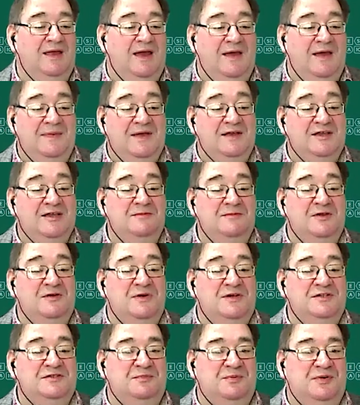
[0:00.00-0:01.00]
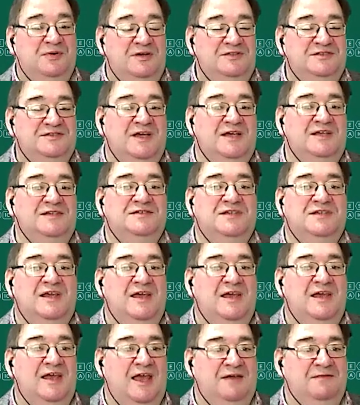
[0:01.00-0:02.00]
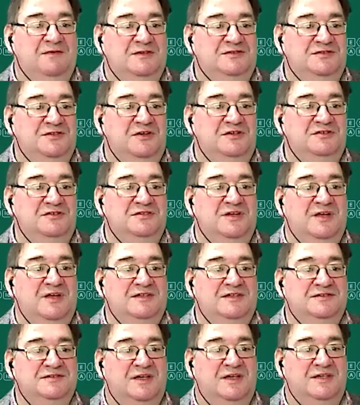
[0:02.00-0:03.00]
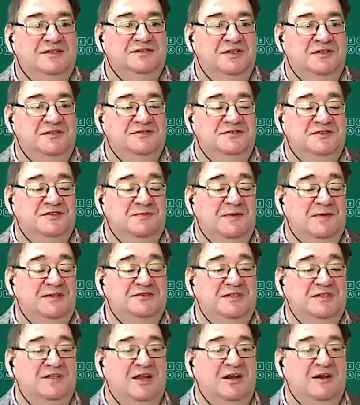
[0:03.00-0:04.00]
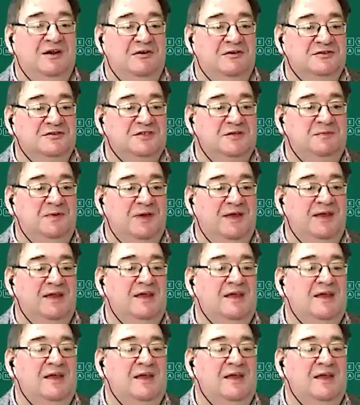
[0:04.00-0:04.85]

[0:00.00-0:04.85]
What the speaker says: And that can be quite a process. If a surgeon has done suspension laryngoscopy,